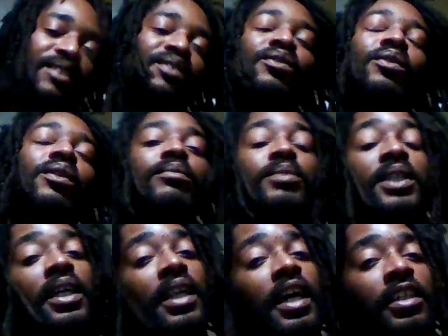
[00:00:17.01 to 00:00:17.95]
You know what I'm
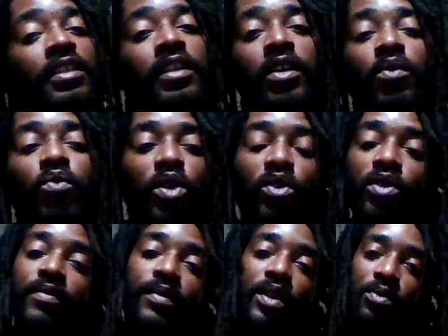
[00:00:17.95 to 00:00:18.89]
saying? Like, we don't
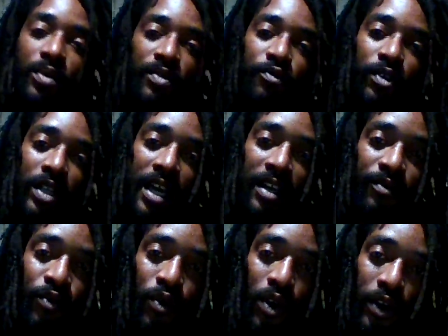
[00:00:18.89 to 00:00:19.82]
even know what it feel like
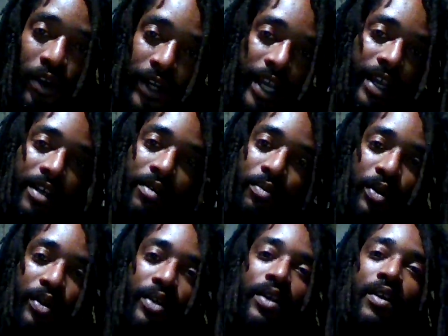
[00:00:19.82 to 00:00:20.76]
for a hurricane up
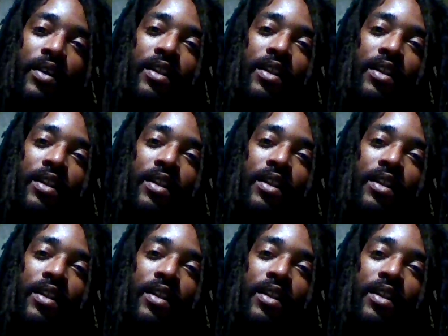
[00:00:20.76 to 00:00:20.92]
here.